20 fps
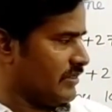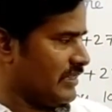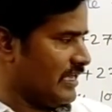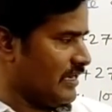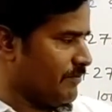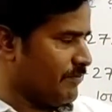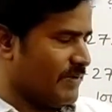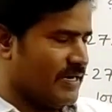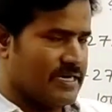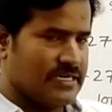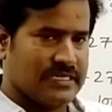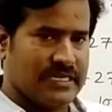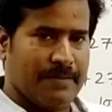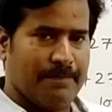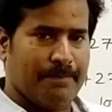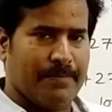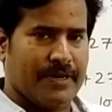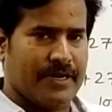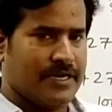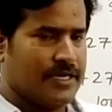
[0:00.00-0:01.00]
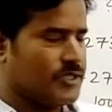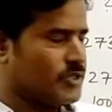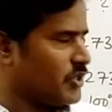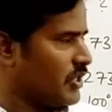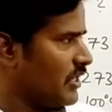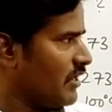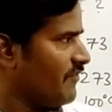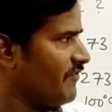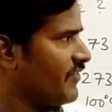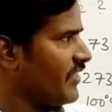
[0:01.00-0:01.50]
That means temperature
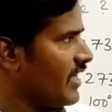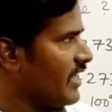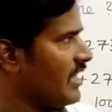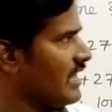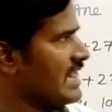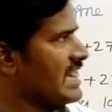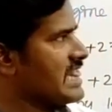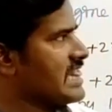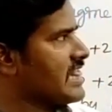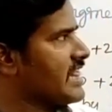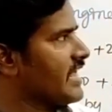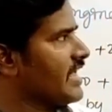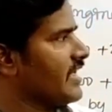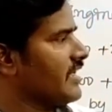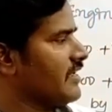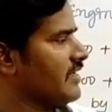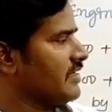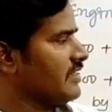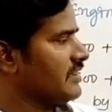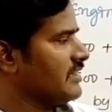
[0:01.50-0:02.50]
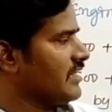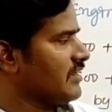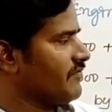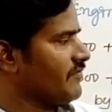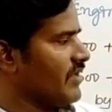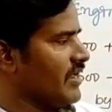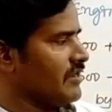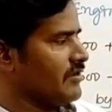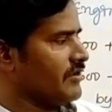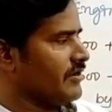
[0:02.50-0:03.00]
of the sink, that
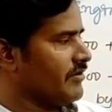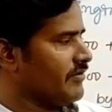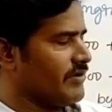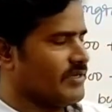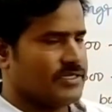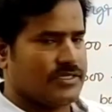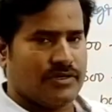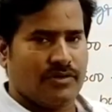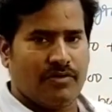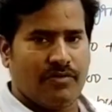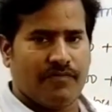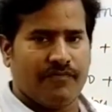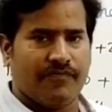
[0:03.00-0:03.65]
value equals to